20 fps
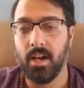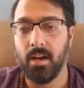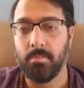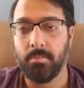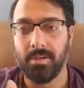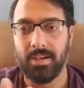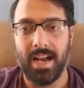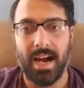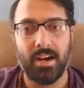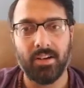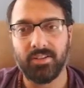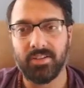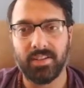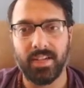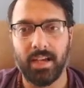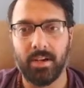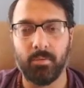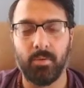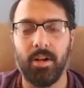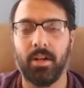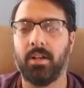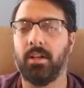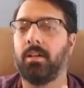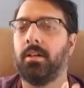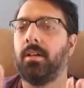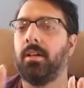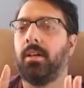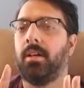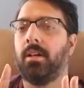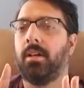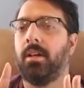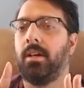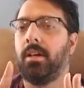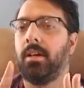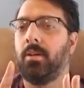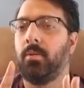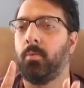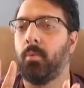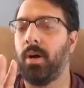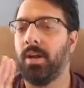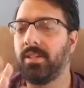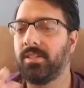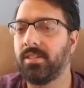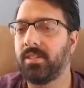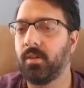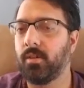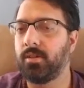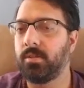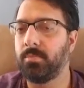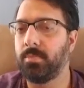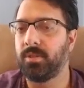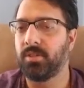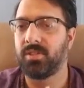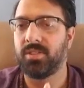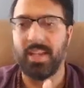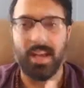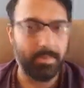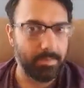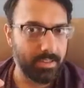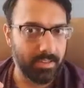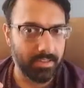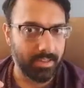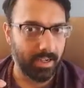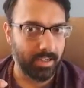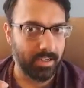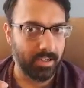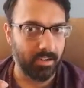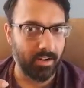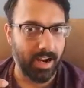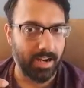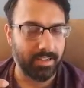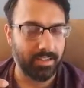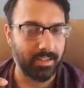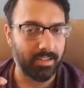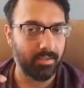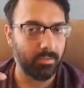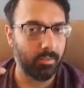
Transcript: But now it's saying, well, once those perceptions are corrected,